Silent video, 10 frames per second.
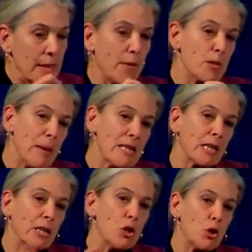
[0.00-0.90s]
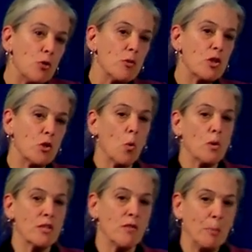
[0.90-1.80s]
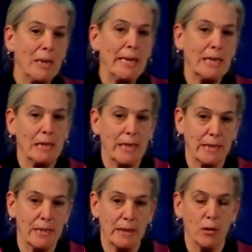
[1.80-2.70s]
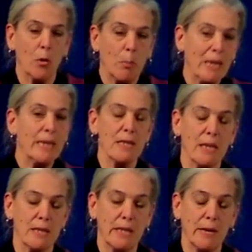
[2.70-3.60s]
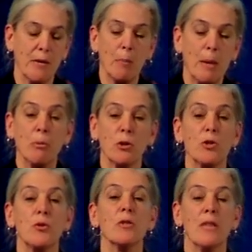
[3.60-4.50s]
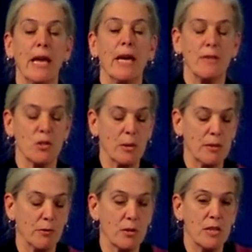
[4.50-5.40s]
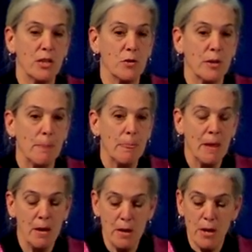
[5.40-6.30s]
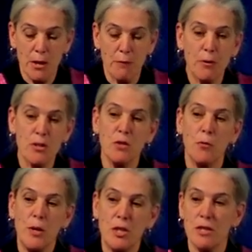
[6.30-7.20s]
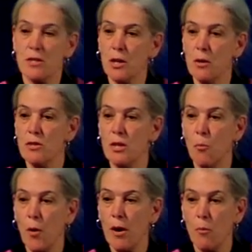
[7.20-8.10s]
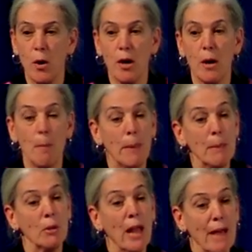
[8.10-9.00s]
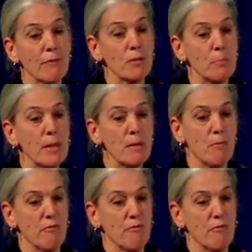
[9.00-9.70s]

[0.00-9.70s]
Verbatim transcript: Now, there's basically two sorts of plant collecting or plant hunting that people do today in the 21st century. The first of which is to go somewhere where people haven't been